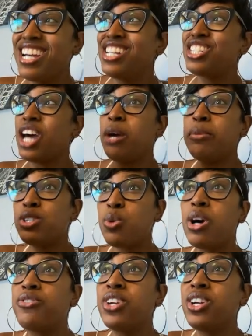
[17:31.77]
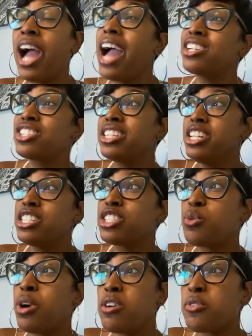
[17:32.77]
So I'll be 12 years. Actually, it's
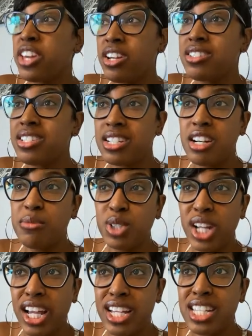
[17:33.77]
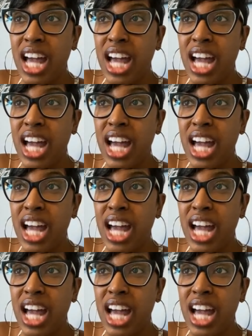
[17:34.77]
12 years in a couple of days.